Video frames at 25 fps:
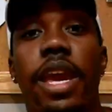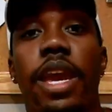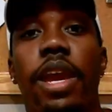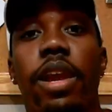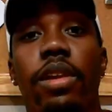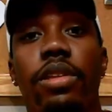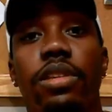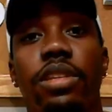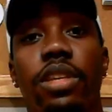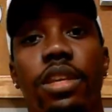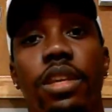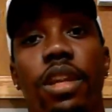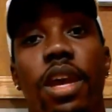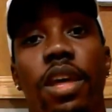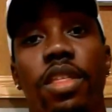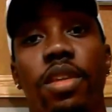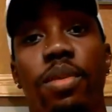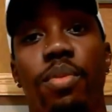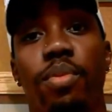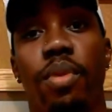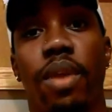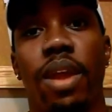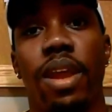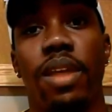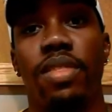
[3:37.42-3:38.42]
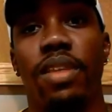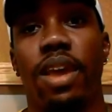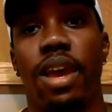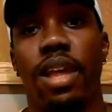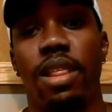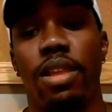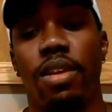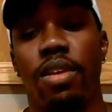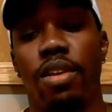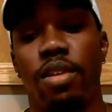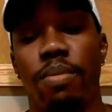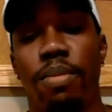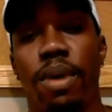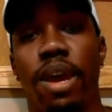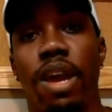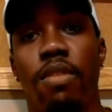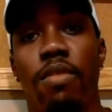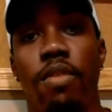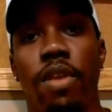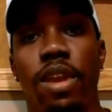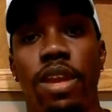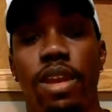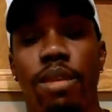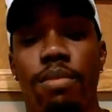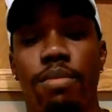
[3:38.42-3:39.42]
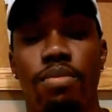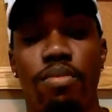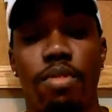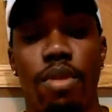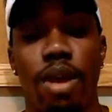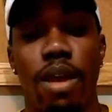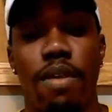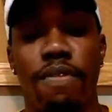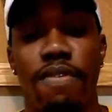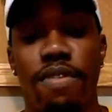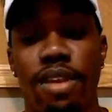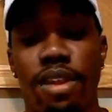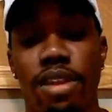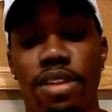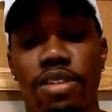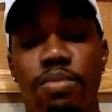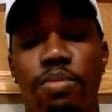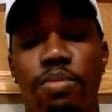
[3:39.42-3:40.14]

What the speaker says: Here's another brand that I learned by Rake and Profit is